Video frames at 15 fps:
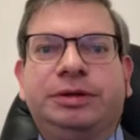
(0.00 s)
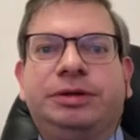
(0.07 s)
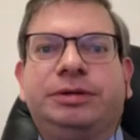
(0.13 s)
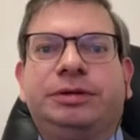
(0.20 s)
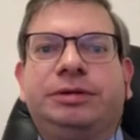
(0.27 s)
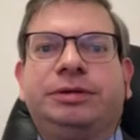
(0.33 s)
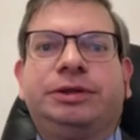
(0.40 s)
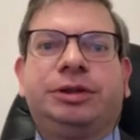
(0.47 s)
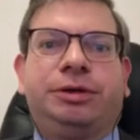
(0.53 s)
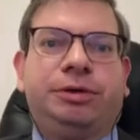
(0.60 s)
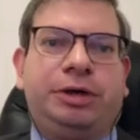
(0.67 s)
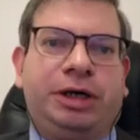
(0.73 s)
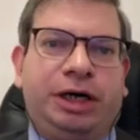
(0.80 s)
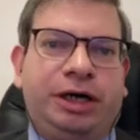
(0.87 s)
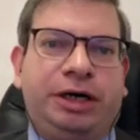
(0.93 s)

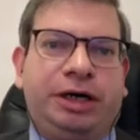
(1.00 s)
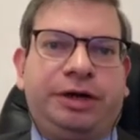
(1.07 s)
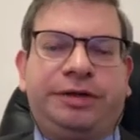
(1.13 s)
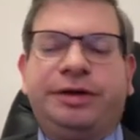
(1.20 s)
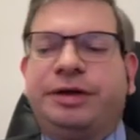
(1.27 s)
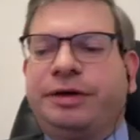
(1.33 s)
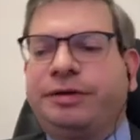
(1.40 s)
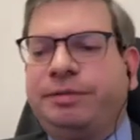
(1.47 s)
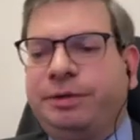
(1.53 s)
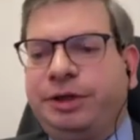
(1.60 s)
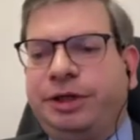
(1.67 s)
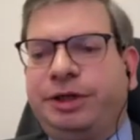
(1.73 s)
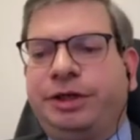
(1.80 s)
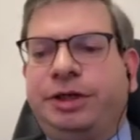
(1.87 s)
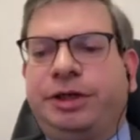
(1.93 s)
So I think
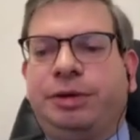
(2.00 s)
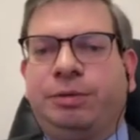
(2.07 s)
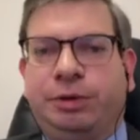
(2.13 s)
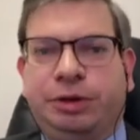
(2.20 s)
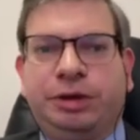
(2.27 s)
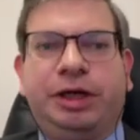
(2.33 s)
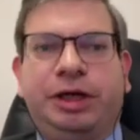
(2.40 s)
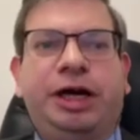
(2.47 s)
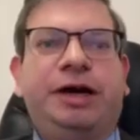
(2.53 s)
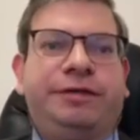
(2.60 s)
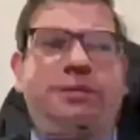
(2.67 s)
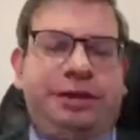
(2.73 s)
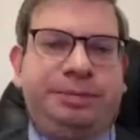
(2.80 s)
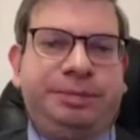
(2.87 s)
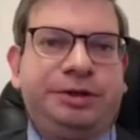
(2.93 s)
we will have
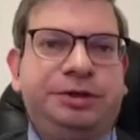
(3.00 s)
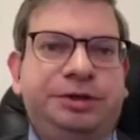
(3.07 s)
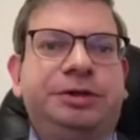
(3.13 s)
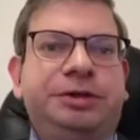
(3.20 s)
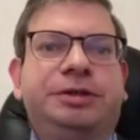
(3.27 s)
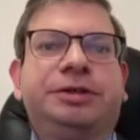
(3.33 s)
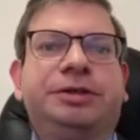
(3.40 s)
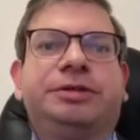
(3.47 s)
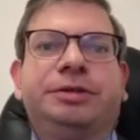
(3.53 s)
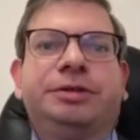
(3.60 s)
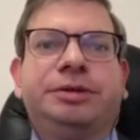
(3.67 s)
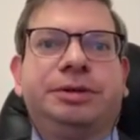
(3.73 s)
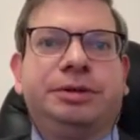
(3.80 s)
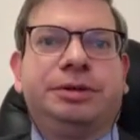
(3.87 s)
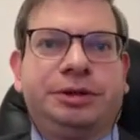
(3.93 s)
an opportunity
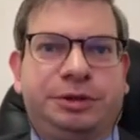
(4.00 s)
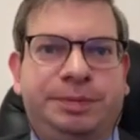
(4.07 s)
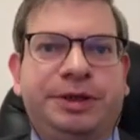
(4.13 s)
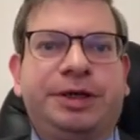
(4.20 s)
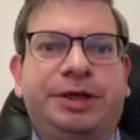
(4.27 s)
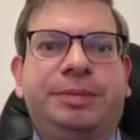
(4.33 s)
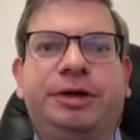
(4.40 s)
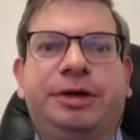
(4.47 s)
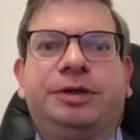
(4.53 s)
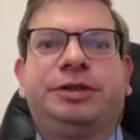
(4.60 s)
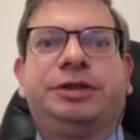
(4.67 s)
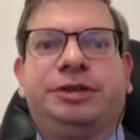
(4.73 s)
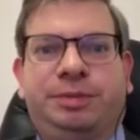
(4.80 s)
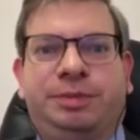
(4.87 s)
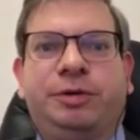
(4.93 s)
to speak about
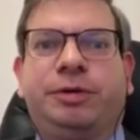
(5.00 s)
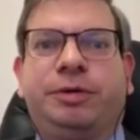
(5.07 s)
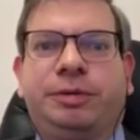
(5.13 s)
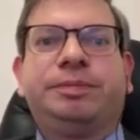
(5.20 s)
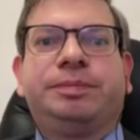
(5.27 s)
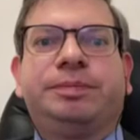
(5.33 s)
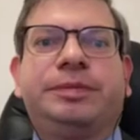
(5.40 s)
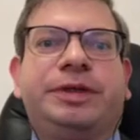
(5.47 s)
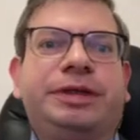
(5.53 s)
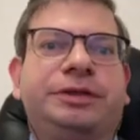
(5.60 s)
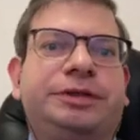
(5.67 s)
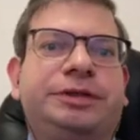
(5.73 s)
it more. Thanks.